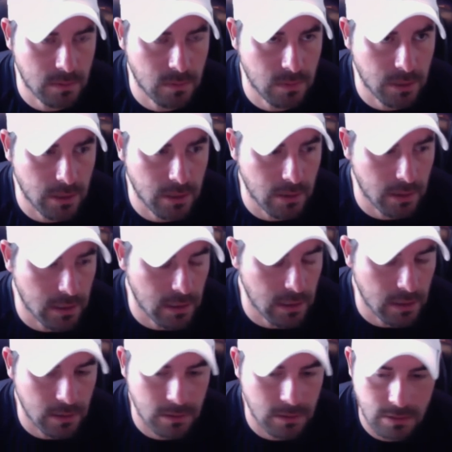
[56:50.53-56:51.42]
you know,
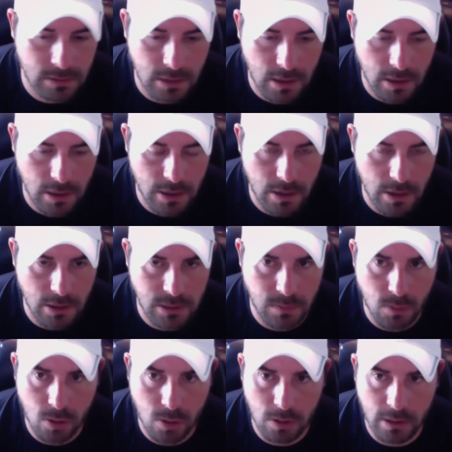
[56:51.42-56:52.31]
again, you know, it's
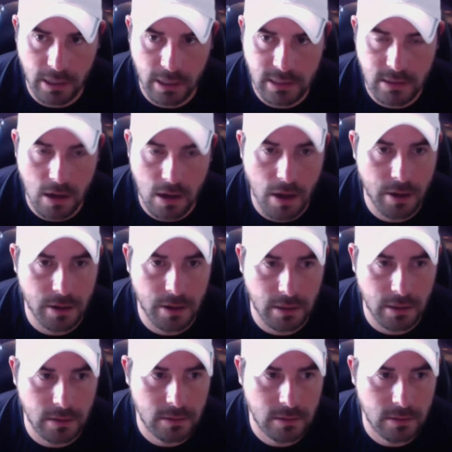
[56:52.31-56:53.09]
more or less auditing,